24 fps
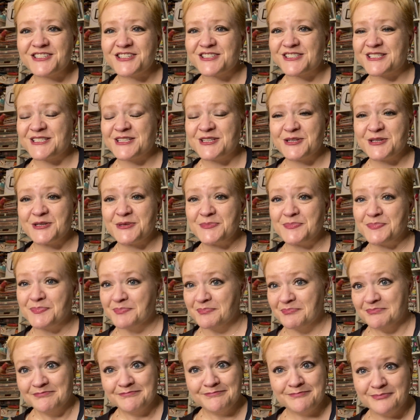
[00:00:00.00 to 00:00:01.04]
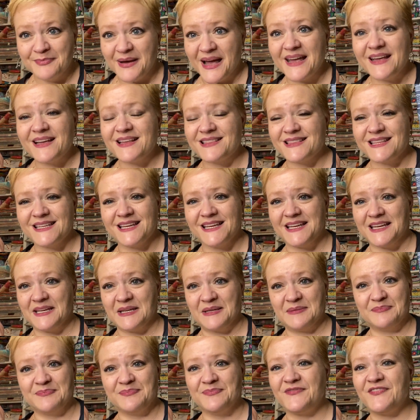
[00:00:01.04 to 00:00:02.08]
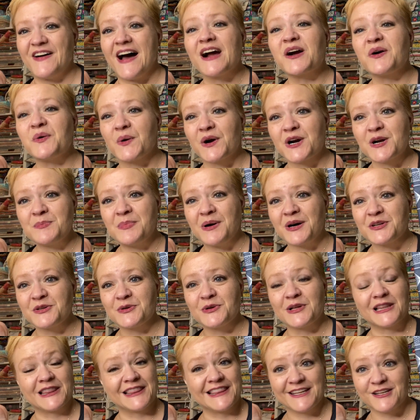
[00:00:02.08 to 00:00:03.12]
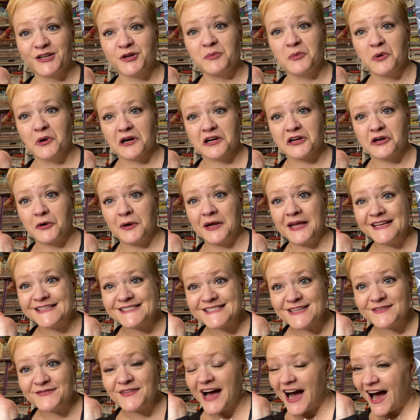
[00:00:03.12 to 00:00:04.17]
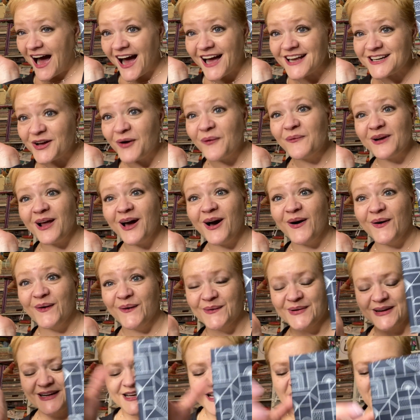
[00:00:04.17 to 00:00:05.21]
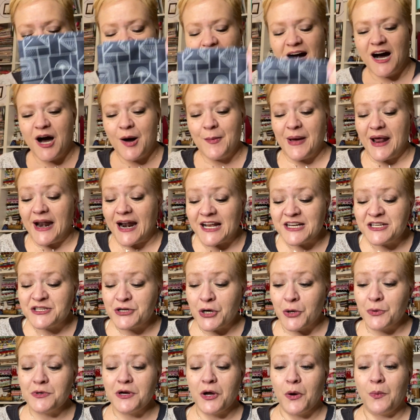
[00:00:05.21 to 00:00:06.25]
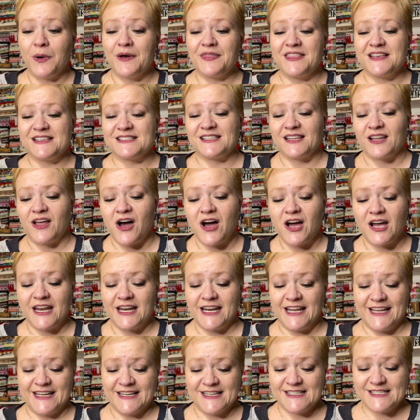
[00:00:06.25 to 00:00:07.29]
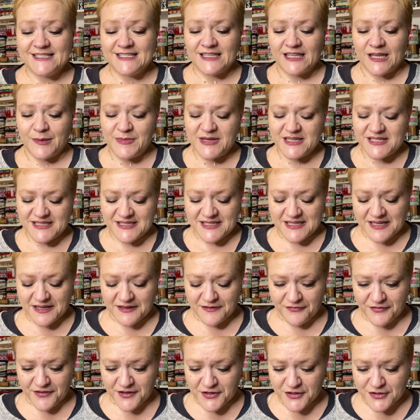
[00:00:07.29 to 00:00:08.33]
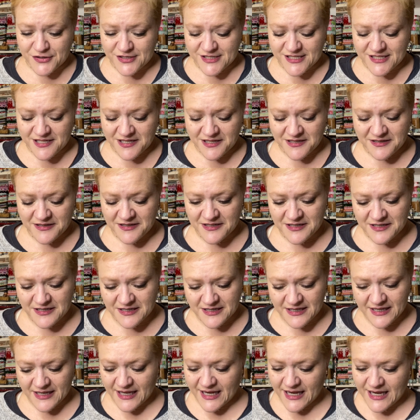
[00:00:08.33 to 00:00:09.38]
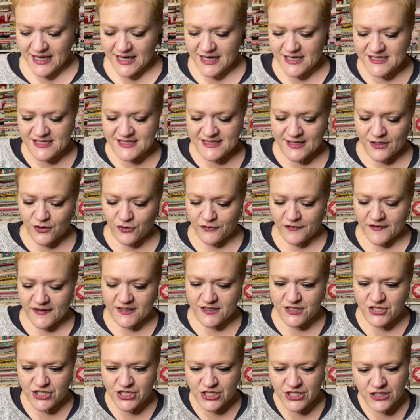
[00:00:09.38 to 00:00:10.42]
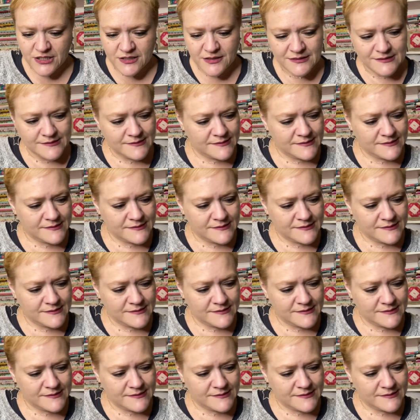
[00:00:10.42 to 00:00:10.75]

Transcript: just to make the fat quarter bundle a little more cohesive. I don't know. And I don't know what this line is. Let me see if there's any selvage.